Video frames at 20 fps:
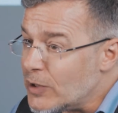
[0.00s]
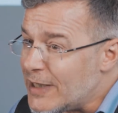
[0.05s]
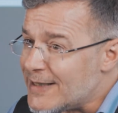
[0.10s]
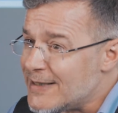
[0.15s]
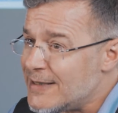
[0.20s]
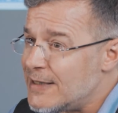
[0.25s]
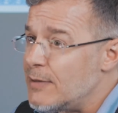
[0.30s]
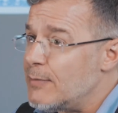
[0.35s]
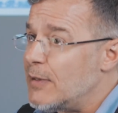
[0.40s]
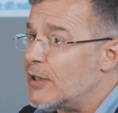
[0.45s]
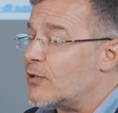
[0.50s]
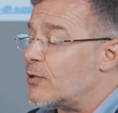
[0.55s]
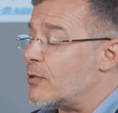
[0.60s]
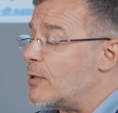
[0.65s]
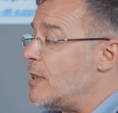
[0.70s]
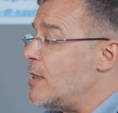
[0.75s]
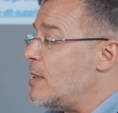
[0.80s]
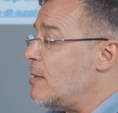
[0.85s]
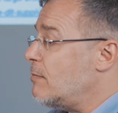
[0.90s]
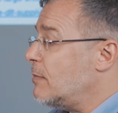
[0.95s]

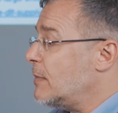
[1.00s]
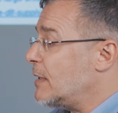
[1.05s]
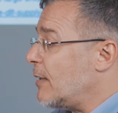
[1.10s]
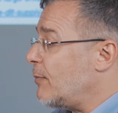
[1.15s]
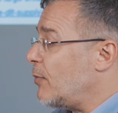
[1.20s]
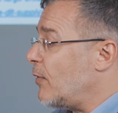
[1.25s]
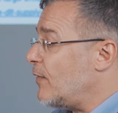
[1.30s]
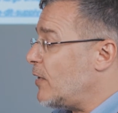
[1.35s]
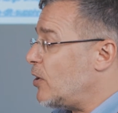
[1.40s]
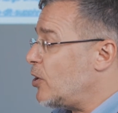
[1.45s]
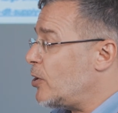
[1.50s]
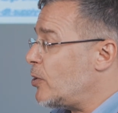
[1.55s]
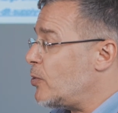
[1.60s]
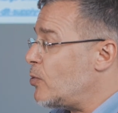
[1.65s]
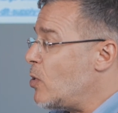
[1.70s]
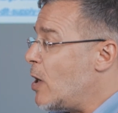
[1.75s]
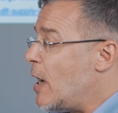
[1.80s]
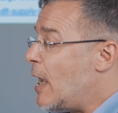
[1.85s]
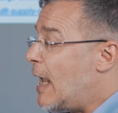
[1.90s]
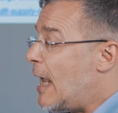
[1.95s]
asymmetry type of
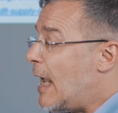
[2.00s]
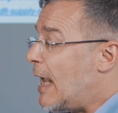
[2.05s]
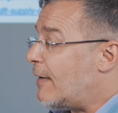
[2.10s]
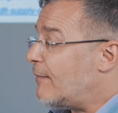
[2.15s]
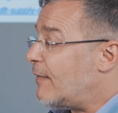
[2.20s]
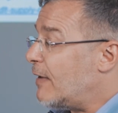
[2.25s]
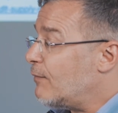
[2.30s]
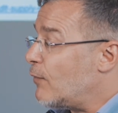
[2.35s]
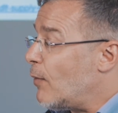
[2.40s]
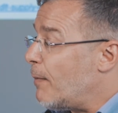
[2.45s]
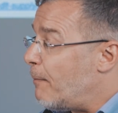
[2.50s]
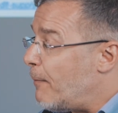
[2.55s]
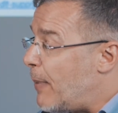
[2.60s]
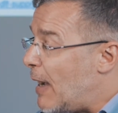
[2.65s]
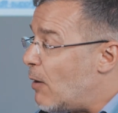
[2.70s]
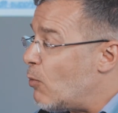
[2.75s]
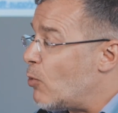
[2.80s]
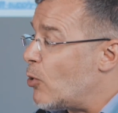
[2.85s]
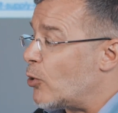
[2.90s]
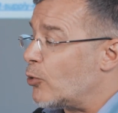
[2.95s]
issue, and then the
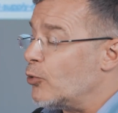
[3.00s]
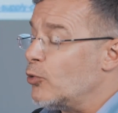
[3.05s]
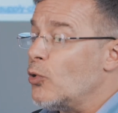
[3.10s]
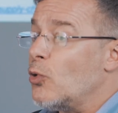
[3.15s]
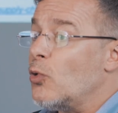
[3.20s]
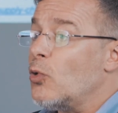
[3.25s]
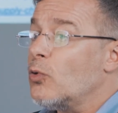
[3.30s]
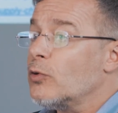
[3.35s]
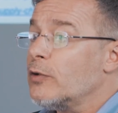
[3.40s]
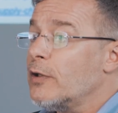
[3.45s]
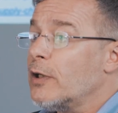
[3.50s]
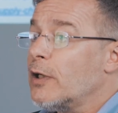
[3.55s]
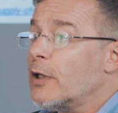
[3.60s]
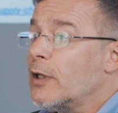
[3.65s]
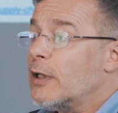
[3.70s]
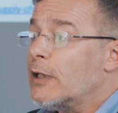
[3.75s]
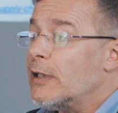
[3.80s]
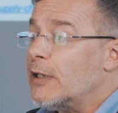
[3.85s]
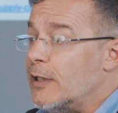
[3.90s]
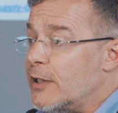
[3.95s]
power node
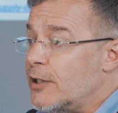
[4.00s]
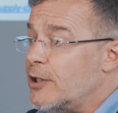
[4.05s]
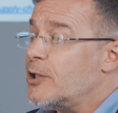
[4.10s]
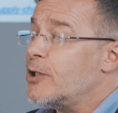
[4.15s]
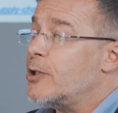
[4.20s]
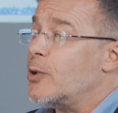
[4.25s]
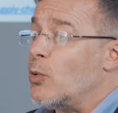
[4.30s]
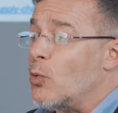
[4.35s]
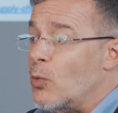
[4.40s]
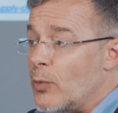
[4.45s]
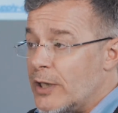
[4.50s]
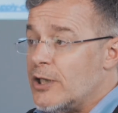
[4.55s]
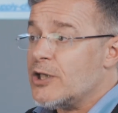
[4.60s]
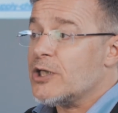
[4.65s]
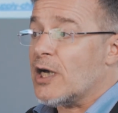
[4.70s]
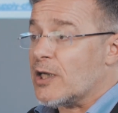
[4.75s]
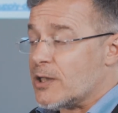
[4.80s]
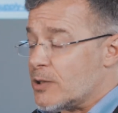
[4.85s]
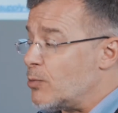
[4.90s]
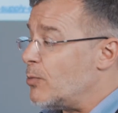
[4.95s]
issue,
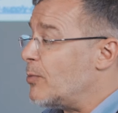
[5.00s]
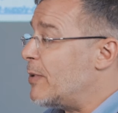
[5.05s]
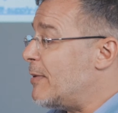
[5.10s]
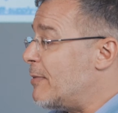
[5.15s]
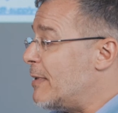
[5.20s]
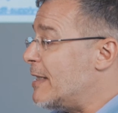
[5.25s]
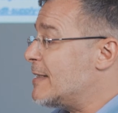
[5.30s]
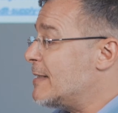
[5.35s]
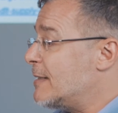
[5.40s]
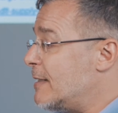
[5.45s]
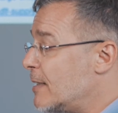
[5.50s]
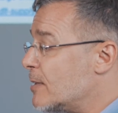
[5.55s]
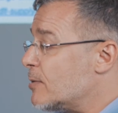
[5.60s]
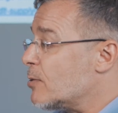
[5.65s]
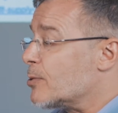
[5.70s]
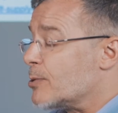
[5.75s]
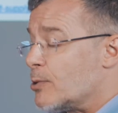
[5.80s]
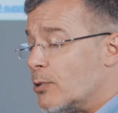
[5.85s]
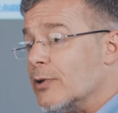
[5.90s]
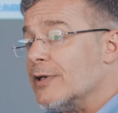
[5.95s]
which, as we will see, is
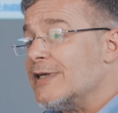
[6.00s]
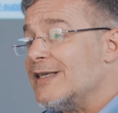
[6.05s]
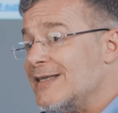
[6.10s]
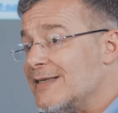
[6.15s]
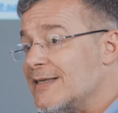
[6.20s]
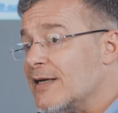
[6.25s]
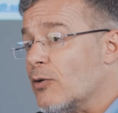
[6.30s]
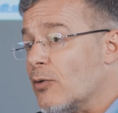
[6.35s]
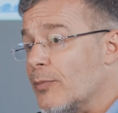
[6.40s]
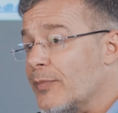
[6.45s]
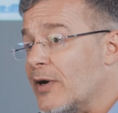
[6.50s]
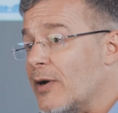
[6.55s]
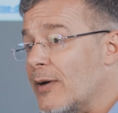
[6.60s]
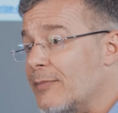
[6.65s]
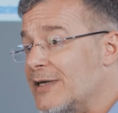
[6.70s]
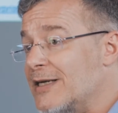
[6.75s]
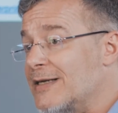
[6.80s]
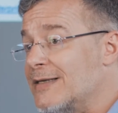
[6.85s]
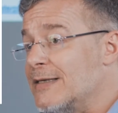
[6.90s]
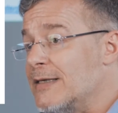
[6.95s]
also an
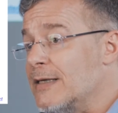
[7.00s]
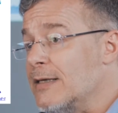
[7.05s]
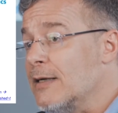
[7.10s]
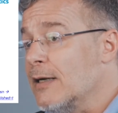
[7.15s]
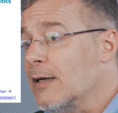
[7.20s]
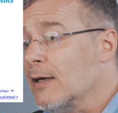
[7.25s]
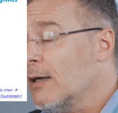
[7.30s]
interoperability